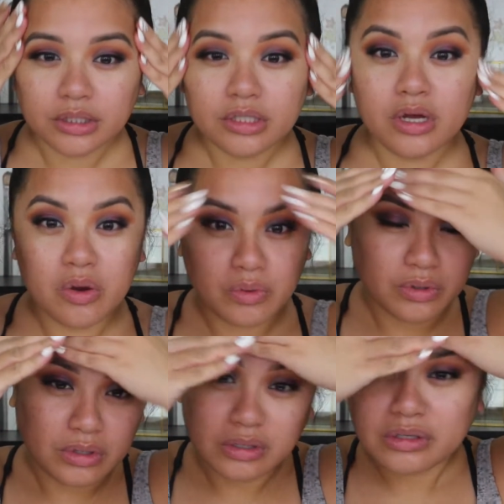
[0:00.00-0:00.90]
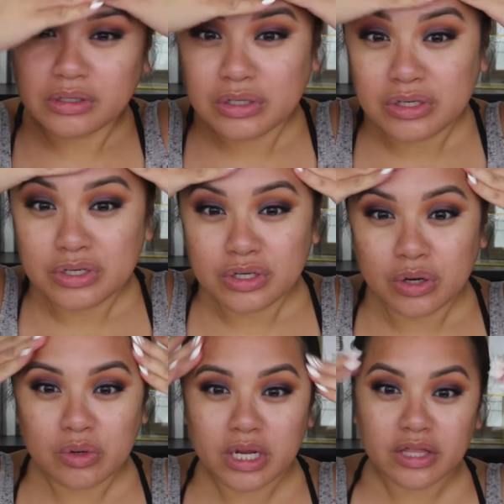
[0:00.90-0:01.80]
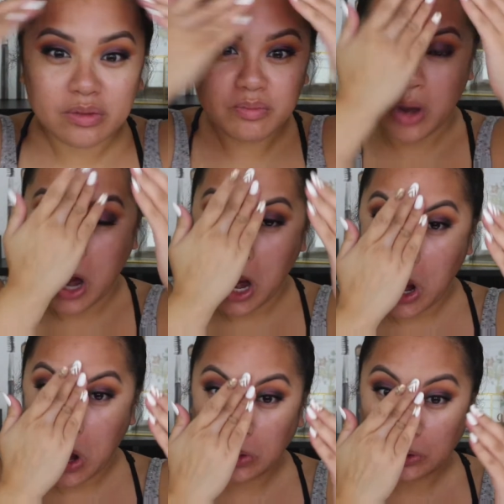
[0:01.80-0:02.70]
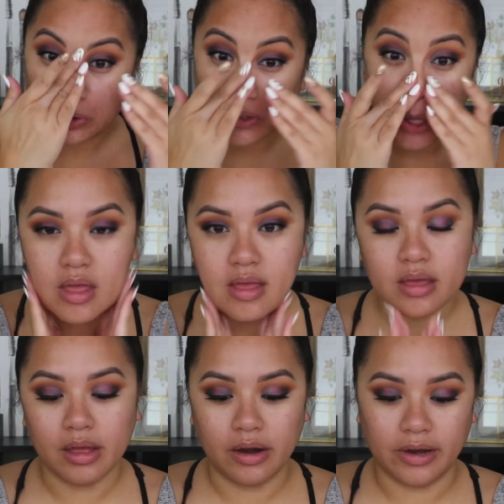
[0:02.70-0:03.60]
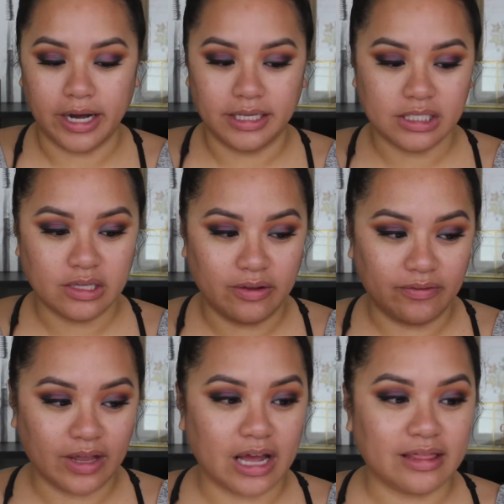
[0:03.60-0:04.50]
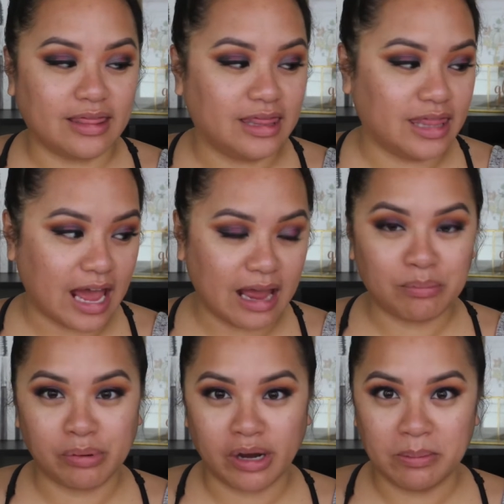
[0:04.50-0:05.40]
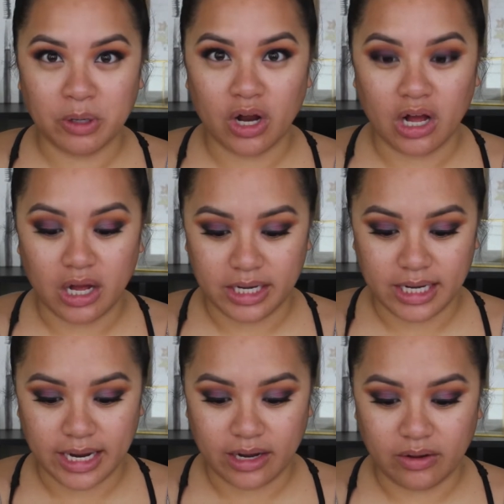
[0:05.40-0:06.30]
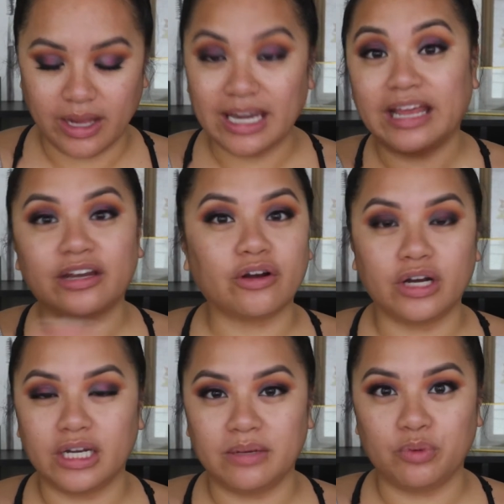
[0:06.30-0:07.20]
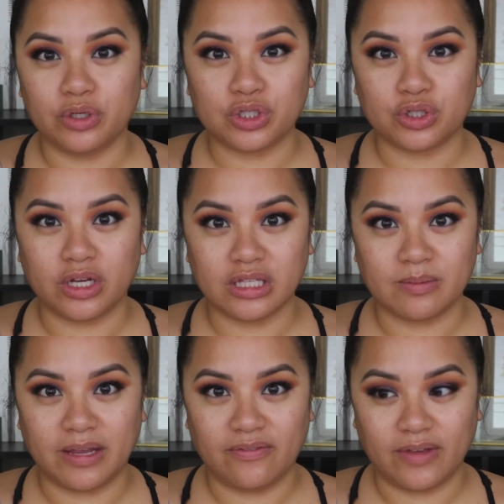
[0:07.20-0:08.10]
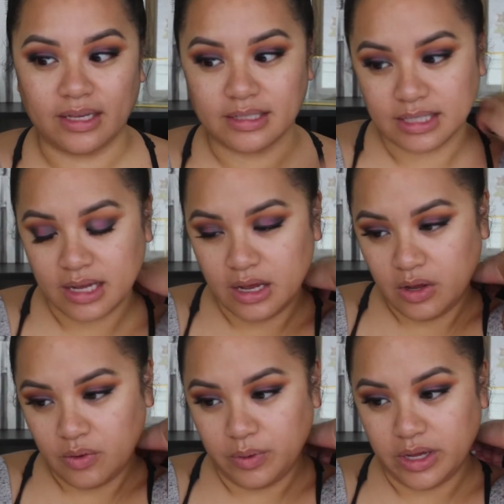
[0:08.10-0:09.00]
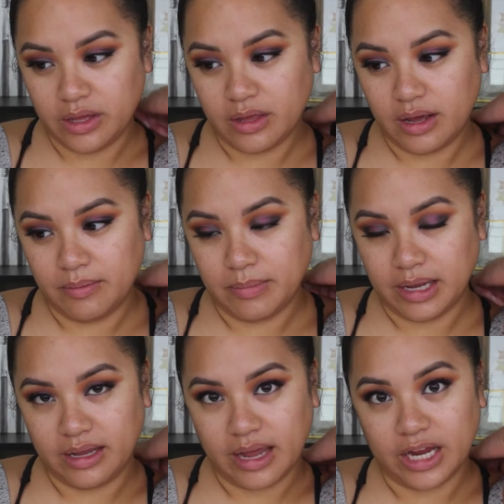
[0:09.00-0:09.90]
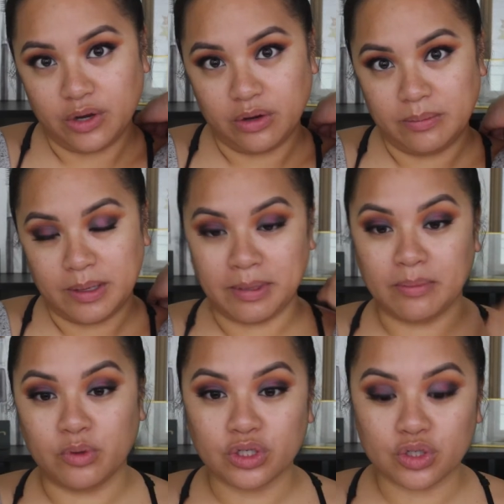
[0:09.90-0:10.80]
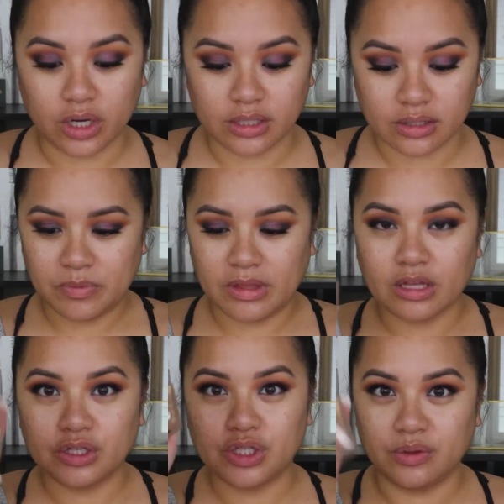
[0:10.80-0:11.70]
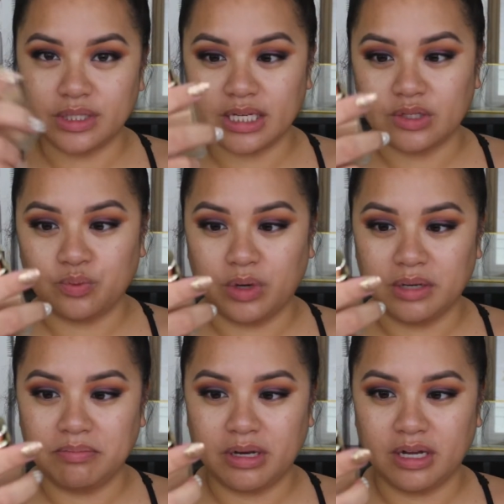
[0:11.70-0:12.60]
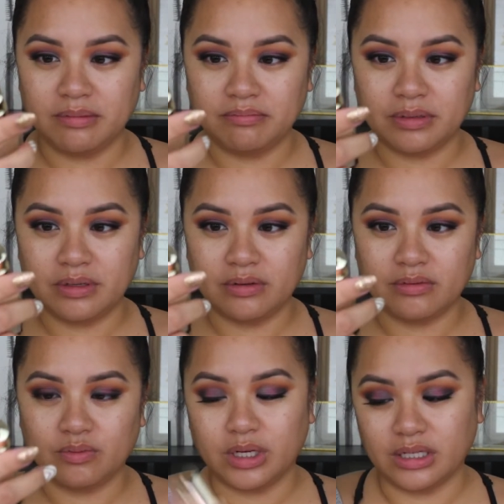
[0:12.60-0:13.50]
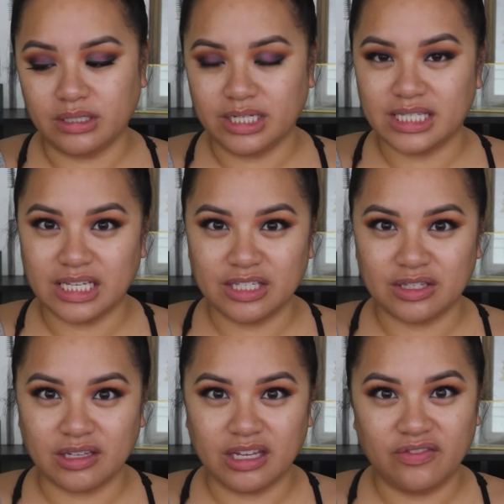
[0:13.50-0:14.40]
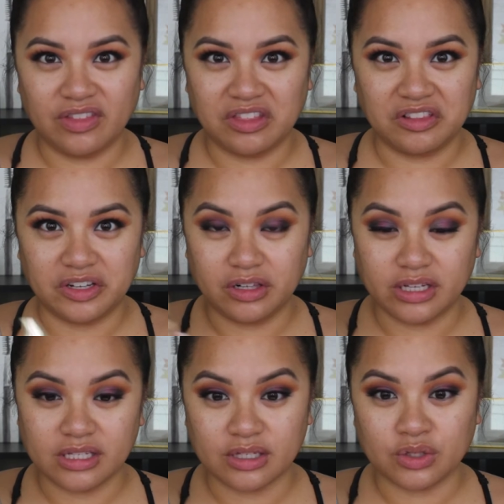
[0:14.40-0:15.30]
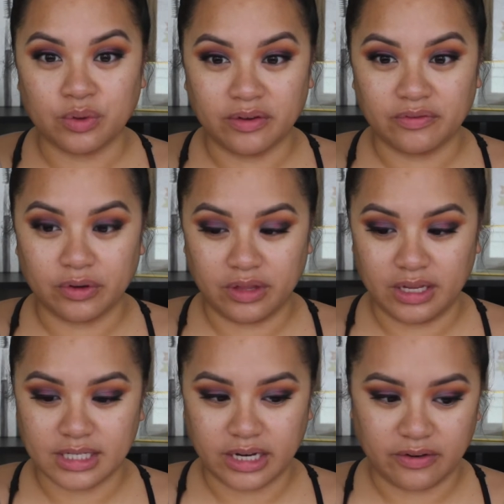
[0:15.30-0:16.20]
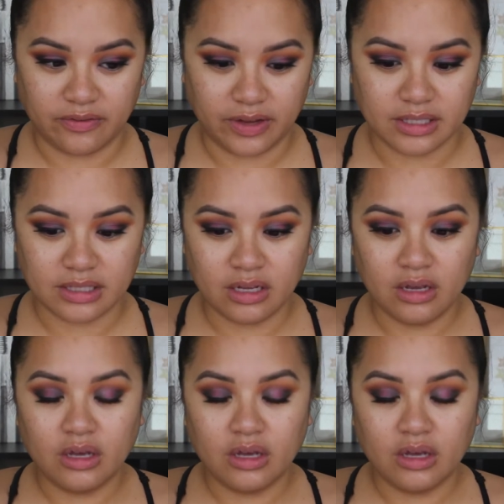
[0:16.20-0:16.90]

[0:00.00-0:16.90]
Don't, don't get the brows. All right, so I've got that primer on now, and I had already moisturized my face with um, my eye cream and my moisturizer. So it says one pump, well, it says even the littlest is great for the entire face.